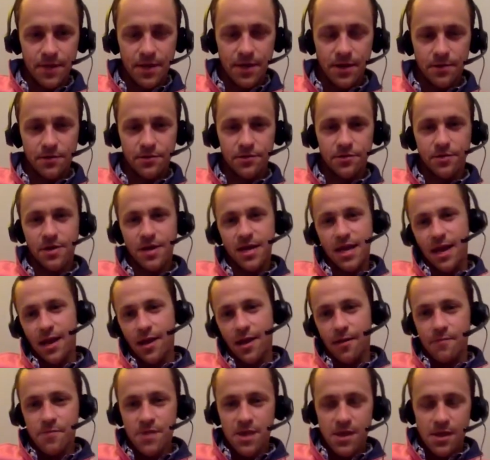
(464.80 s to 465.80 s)
So
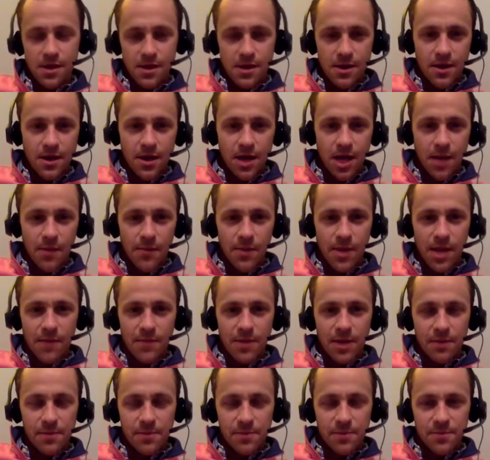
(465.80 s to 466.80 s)
anyhow, um, I'm,
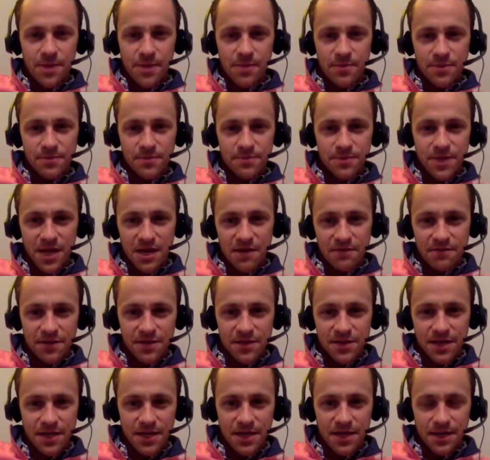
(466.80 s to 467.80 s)
I'm, I'm kind of in,
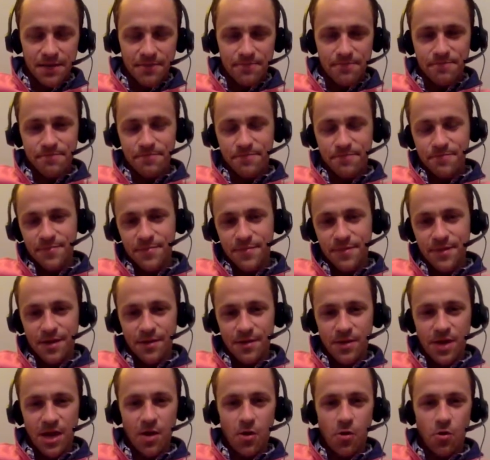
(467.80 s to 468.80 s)
um, I'm
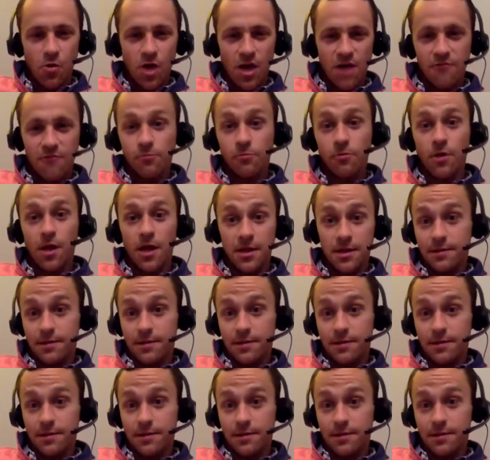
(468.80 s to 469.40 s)
kind of whole, I haven't run.